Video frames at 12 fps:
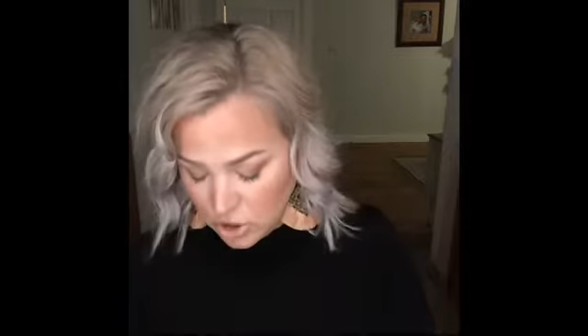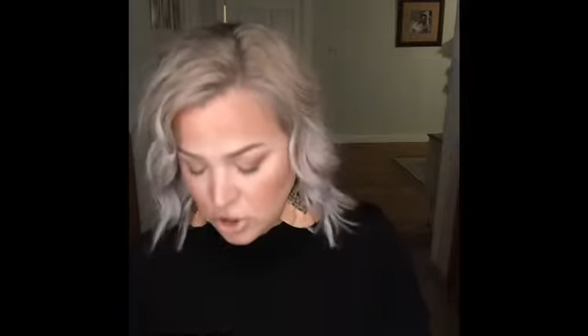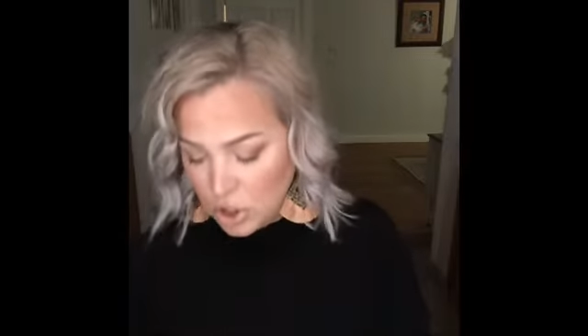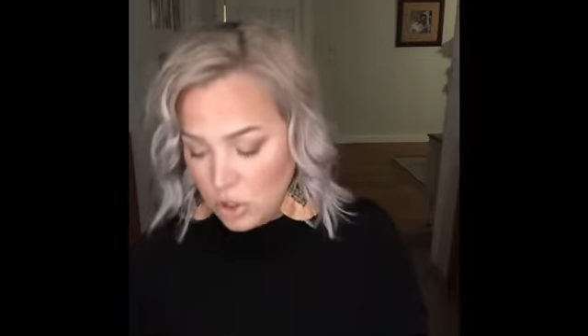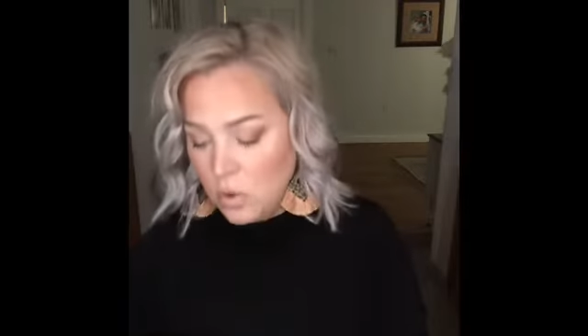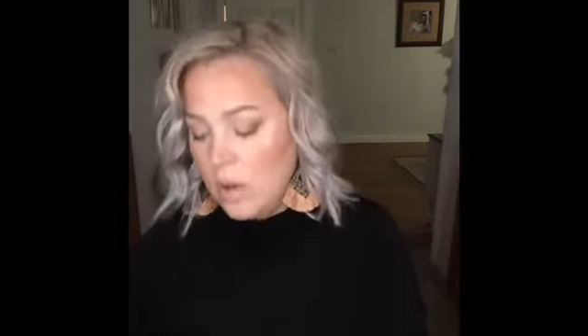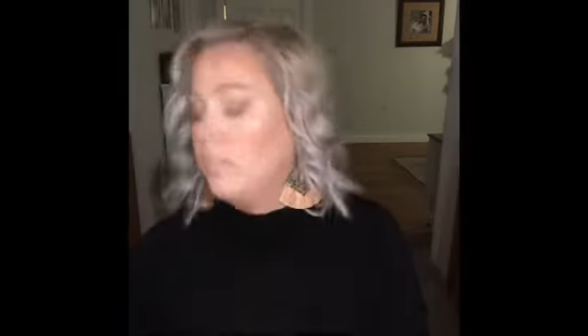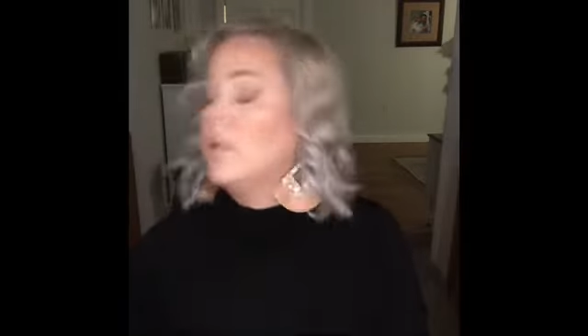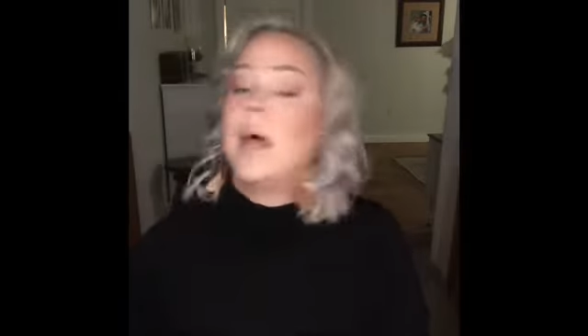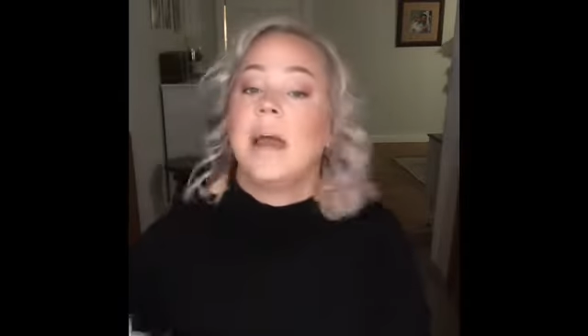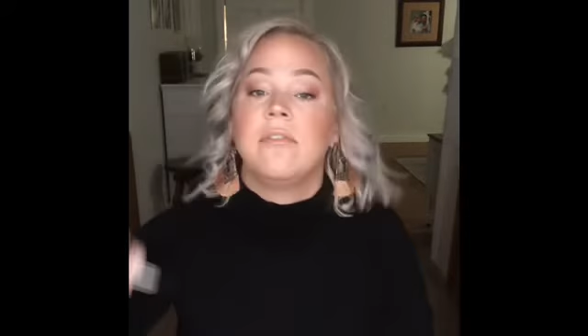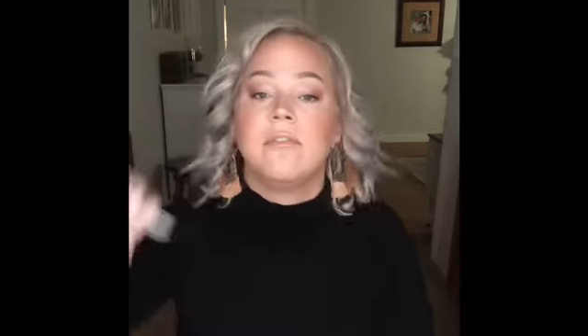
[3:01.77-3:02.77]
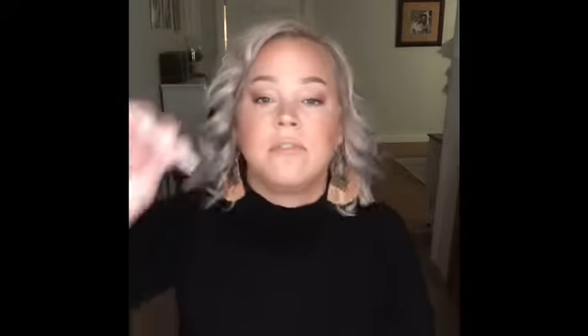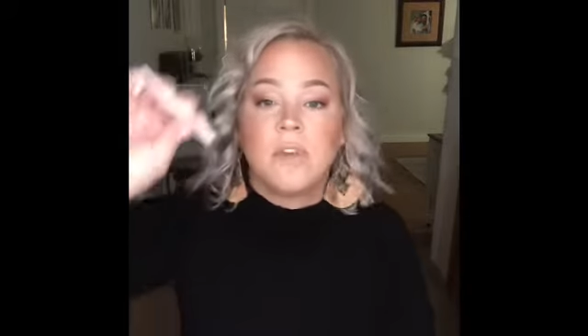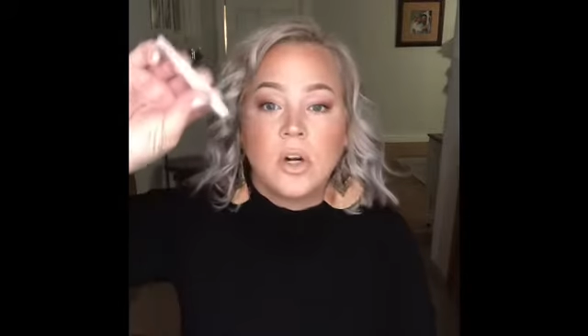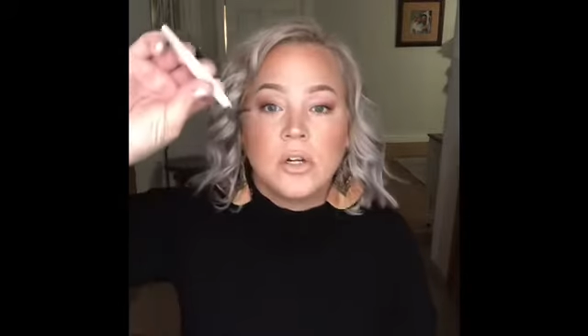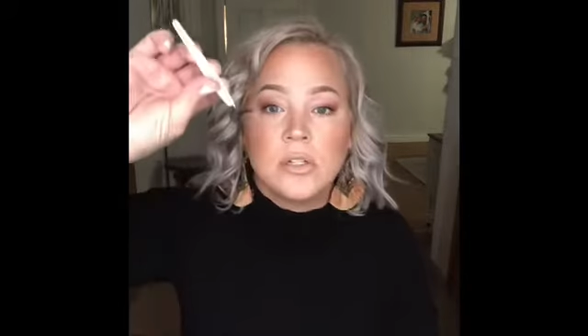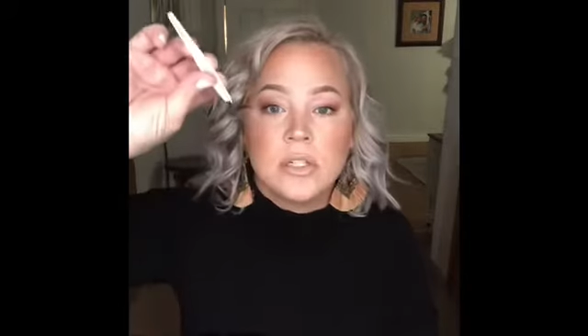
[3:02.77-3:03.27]
to apply
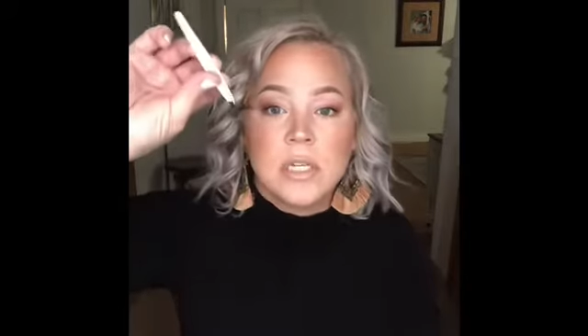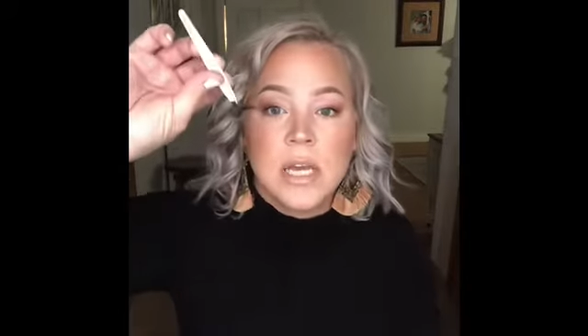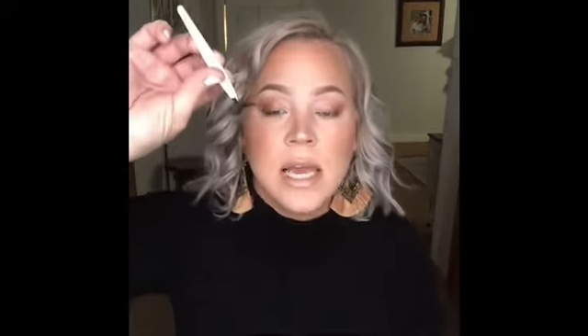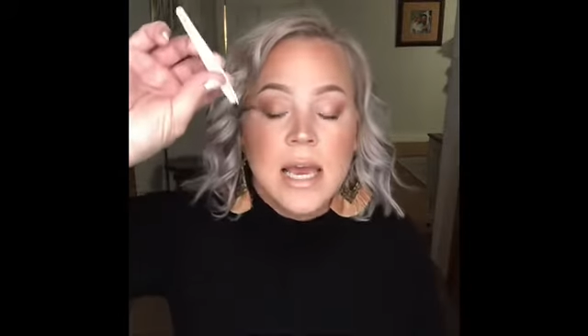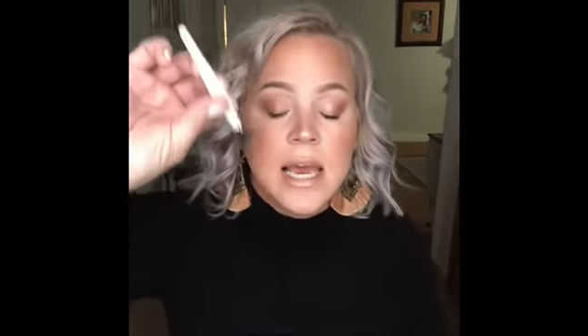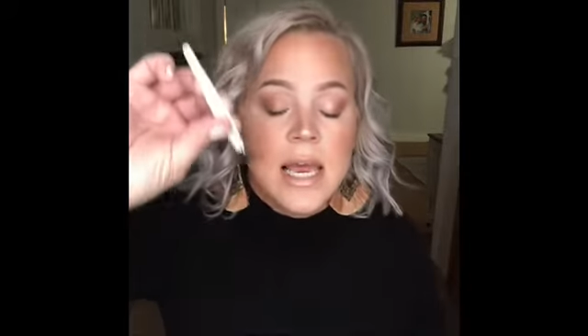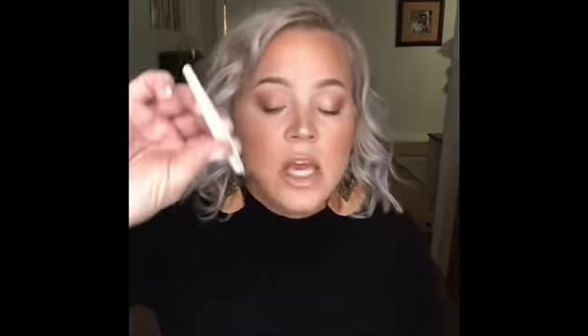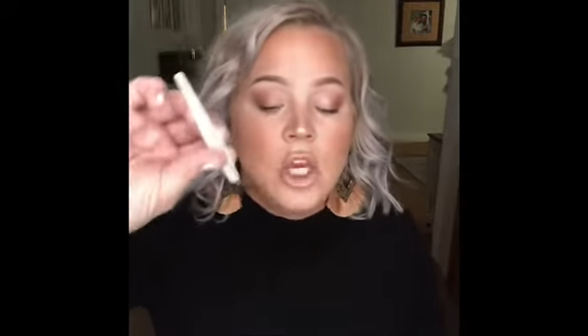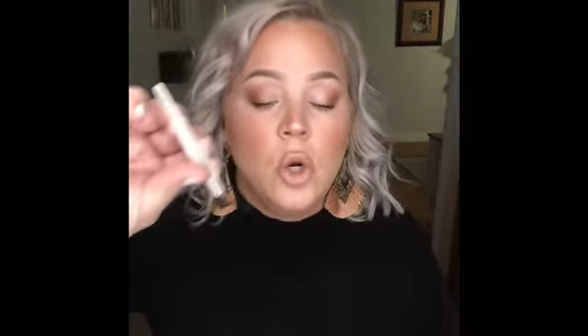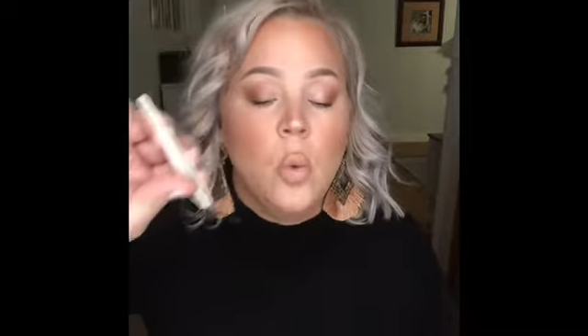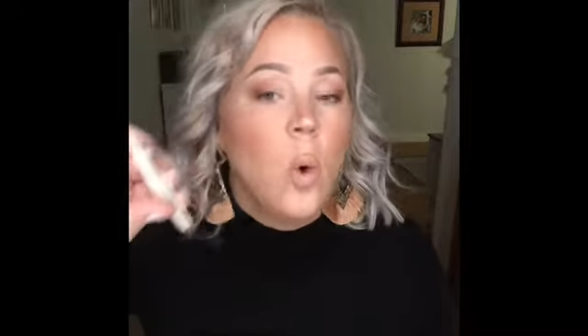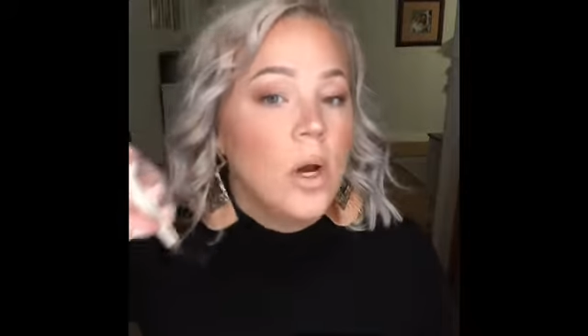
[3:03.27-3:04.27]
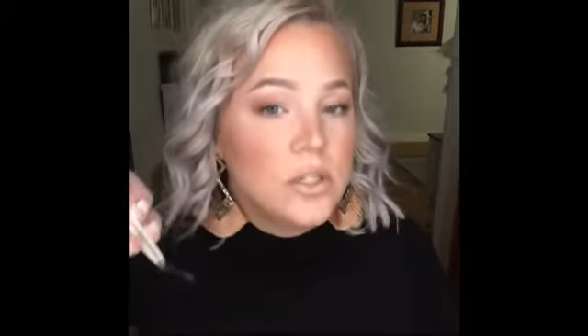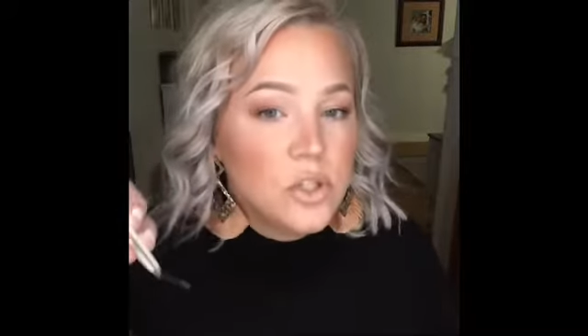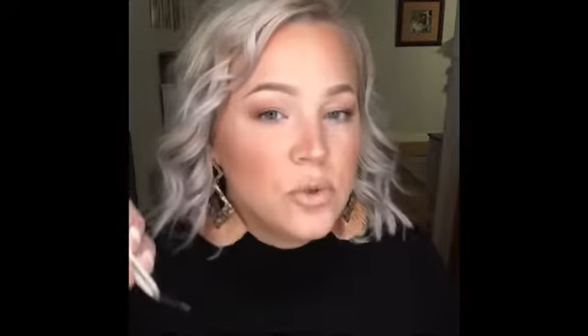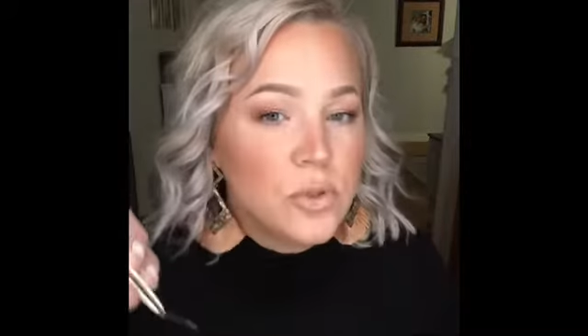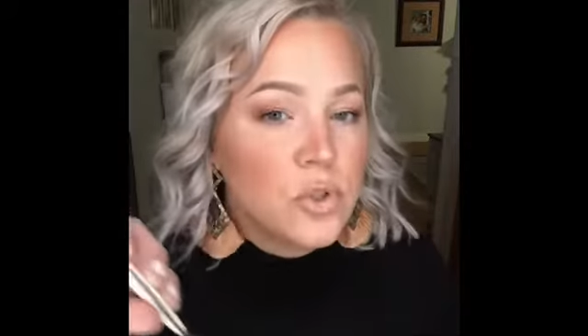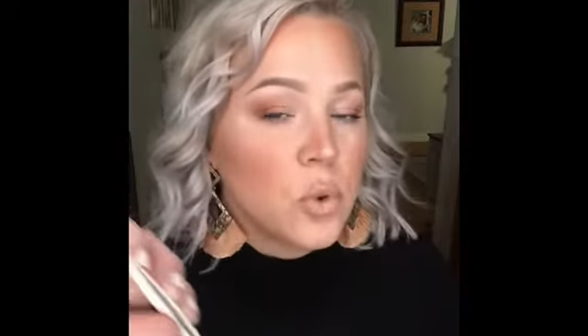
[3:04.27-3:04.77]
first. You want
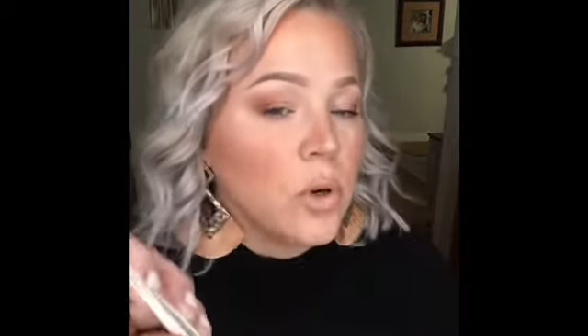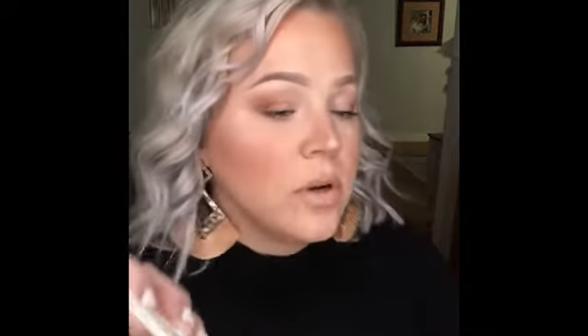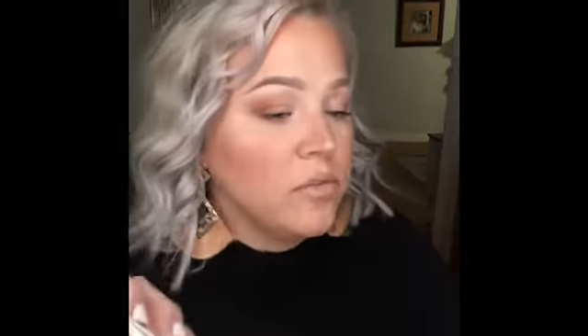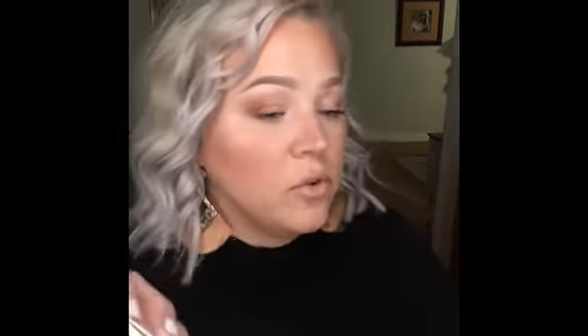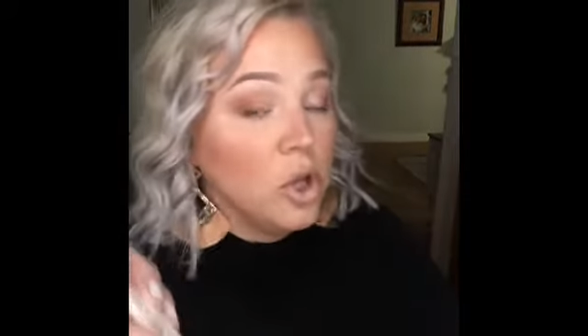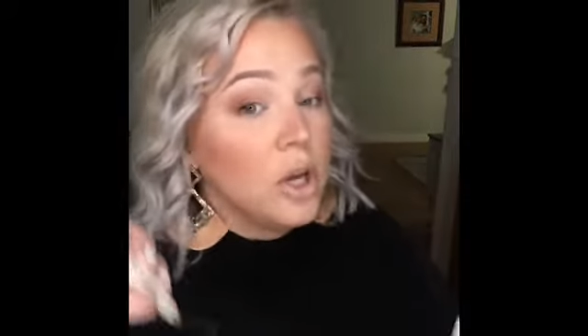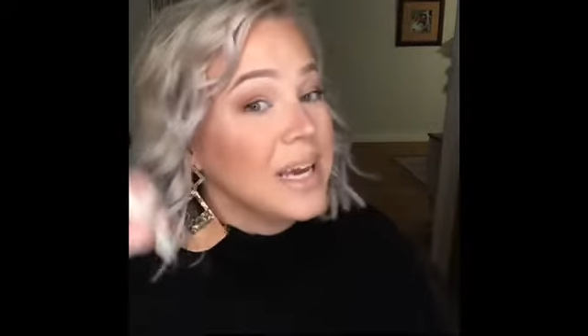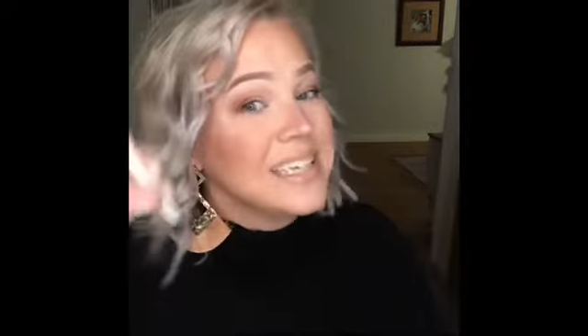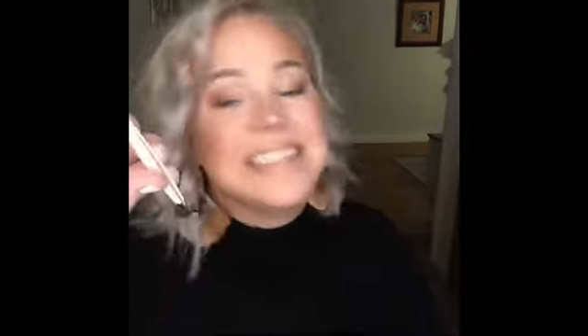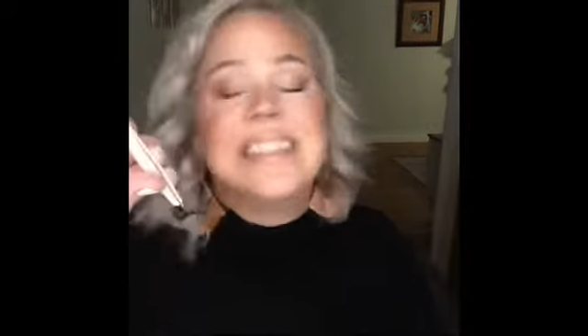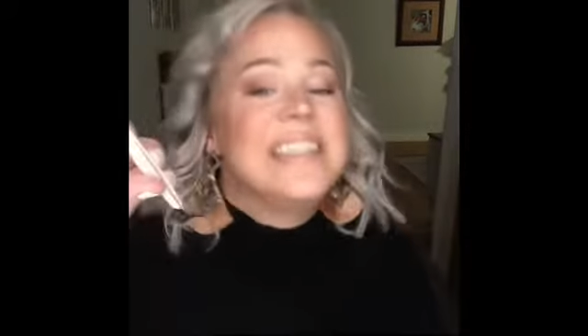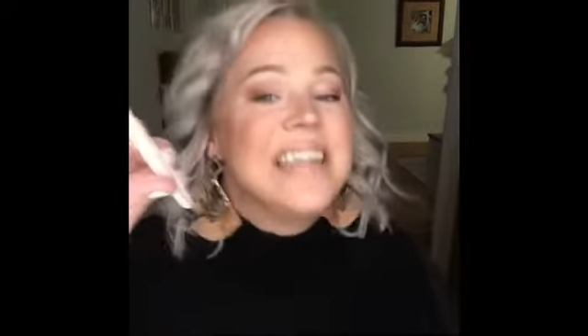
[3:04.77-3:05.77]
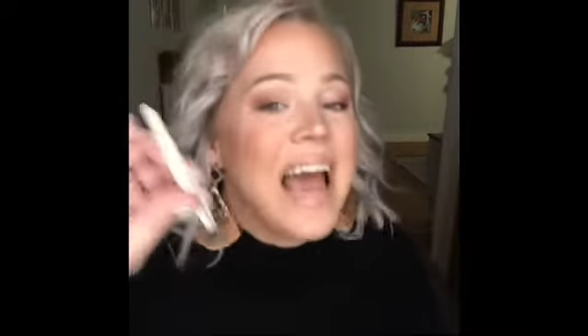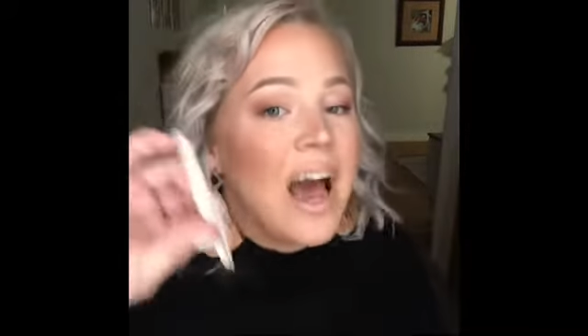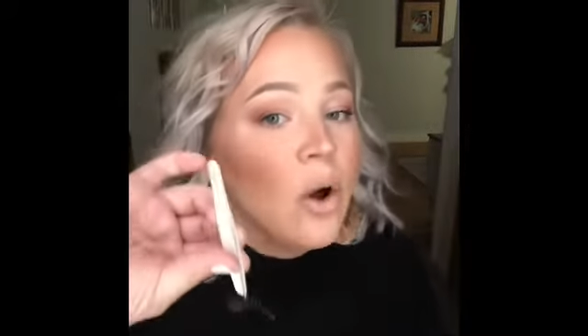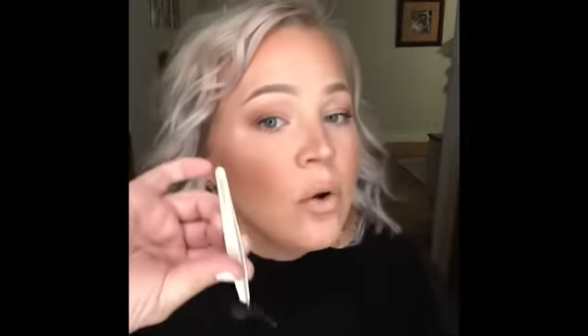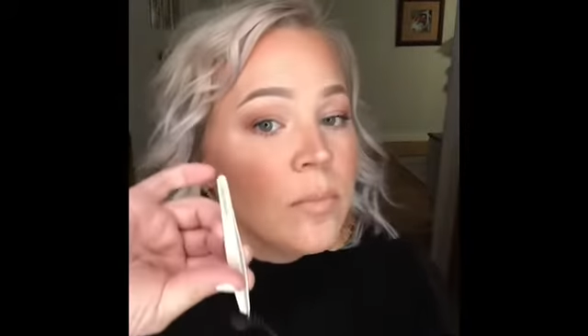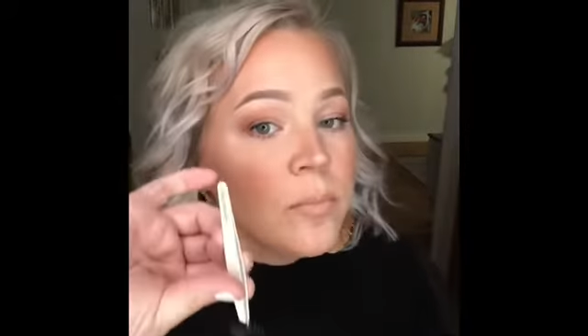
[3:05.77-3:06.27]
to sort of look
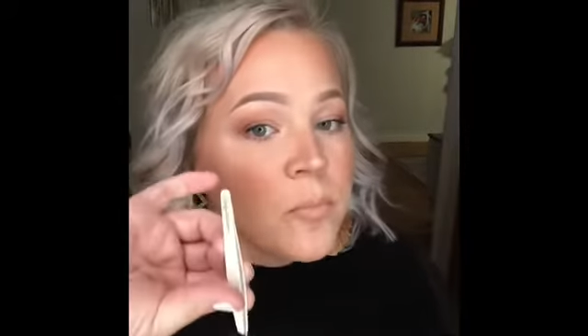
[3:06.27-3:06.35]
down